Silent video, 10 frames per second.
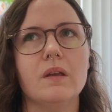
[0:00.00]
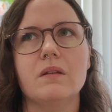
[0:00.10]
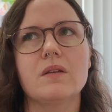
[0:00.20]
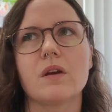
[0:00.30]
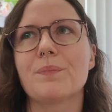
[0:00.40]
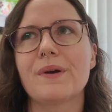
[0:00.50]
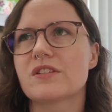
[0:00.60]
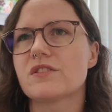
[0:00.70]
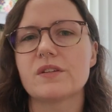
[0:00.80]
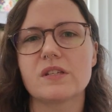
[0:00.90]
you know,
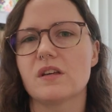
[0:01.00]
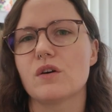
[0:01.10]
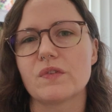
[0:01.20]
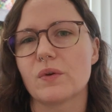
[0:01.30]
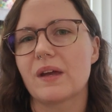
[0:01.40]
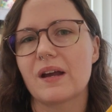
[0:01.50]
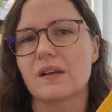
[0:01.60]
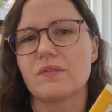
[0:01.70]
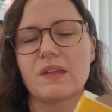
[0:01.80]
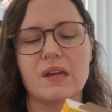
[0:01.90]
pressures on yourself and all that kind
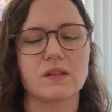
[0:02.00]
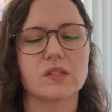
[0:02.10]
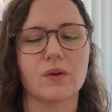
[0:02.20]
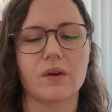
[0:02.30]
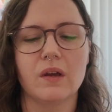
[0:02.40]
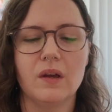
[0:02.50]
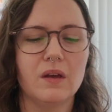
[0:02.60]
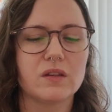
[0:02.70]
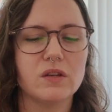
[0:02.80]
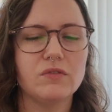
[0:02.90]
of thing. So
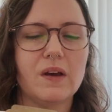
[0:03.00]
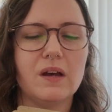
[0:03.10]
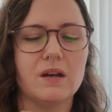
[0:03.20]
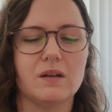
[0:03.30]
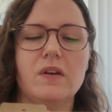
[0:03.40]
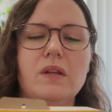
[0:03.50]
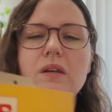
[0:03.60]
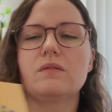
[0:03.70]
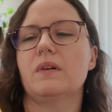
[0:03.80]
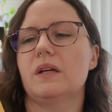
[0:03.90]
far I've
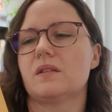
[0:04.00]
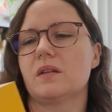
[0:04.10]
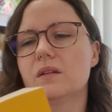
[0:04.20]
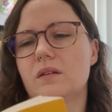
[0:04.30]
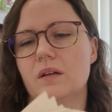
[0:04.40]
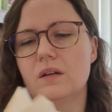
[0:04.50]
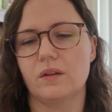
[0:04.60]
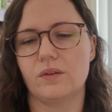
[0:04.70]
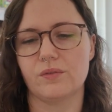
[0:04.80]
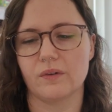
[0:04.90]
only read
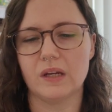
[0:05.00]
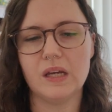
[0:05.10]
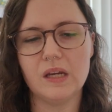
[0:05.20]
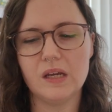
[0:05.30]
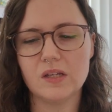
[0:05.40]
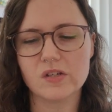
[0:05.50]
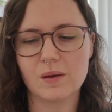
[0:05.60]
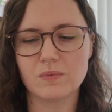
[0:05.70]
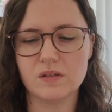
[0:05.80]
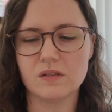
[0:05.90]
3
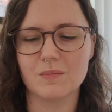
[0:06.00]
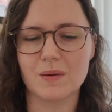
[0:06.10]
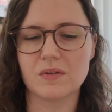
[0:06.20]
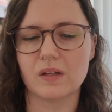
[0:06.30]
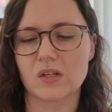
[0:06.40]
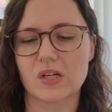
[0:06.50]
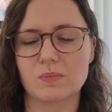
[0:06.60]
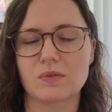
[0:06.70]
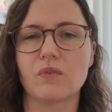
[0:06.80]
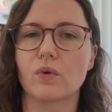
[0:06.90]
chapters, so I'm up to like
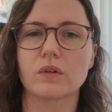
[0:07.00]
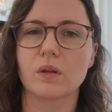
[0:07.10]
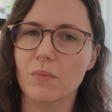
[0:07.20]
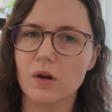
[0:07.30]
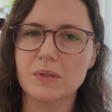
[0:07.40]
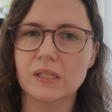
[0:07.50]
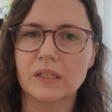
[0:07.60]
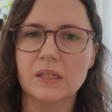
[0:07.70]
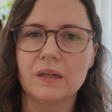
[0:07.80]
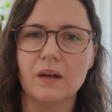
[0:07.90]
chapter 4 at the moment,
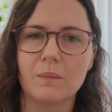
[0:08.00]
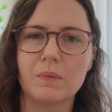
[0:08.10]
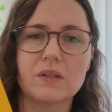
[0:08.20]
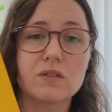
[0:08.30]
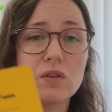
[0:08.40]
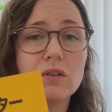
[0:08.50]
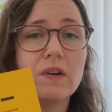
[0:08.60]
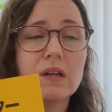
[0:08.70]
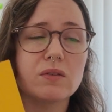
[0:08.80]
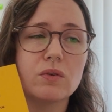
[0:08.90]
but so
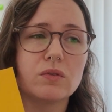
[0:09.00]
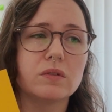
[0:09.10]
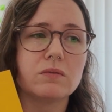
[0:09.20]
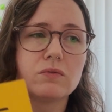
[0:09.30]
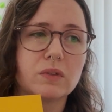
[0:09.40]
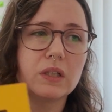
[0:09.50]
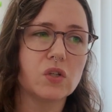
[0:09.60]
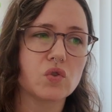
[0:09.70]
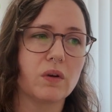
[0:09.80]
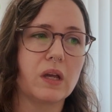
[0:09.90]
far so good, really
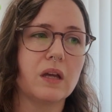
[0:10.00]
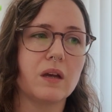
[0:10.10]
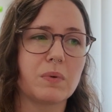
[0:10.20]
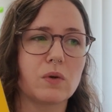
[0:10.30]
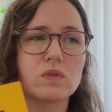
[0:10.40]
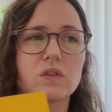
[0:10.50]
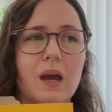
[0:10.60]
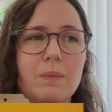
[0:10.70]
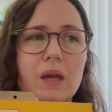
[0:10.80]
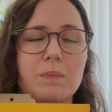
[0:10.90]
enjoying it, but also
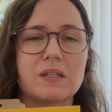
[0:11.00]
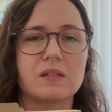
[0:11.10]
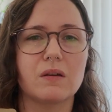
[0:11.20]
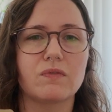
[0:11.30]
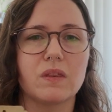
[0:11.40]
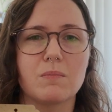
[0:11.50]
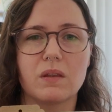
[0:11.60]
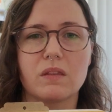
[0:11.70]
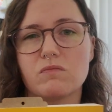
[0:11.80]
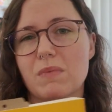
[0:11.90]
happy I picked it up for the
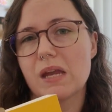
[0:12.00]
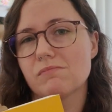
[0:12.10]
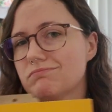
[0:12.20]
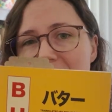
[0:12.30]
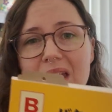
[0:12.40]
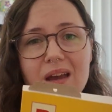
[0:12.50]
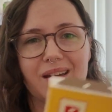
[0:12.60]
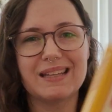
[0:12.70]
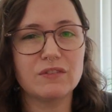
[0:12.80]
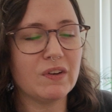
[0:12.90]
month of May. Yeah,
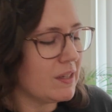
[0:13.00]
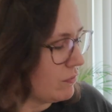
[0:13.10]
it's a very